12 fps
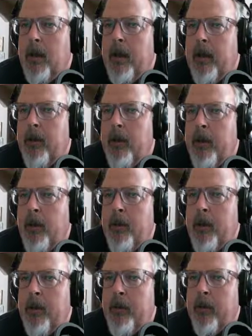And I want to
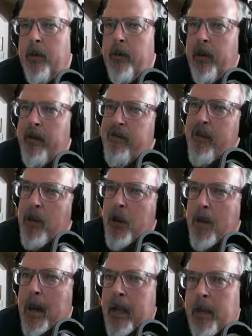open it with Corel Photo
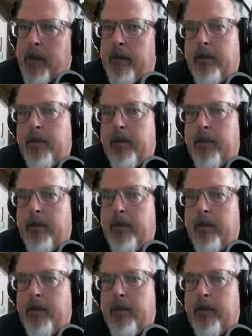Paint.